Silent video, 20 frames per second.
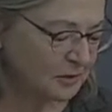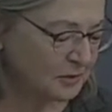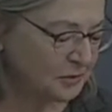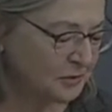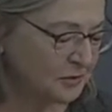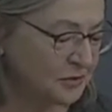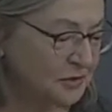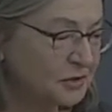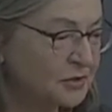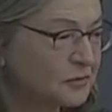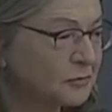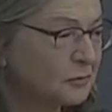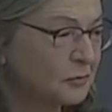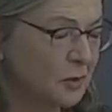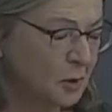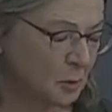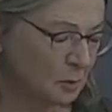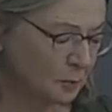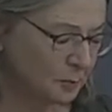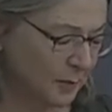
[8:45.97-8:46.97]
used as
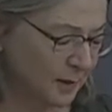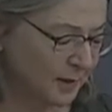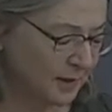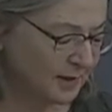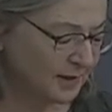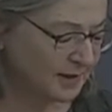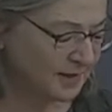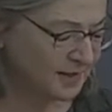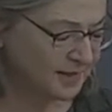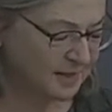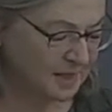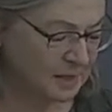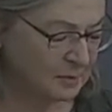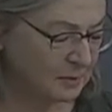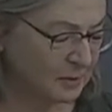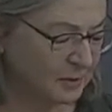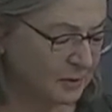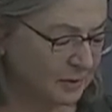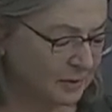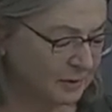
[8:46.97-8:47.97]
rope on a
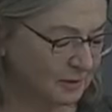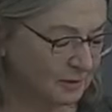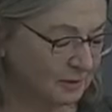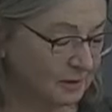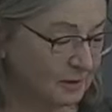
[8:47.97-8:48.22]
steamer.